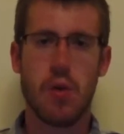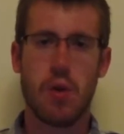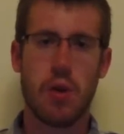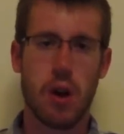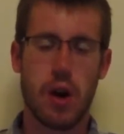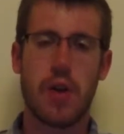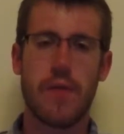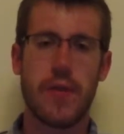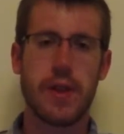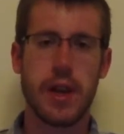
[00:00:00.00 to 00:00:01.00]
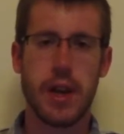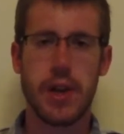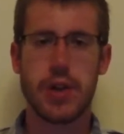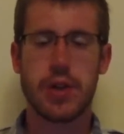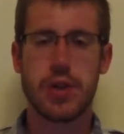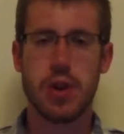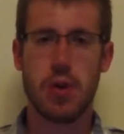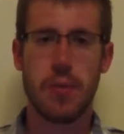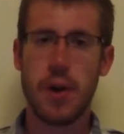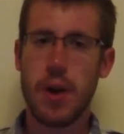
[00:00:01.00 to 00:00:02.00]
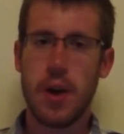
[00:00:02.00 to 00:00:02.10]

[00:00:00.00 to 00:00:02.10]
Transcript: or $150 each. So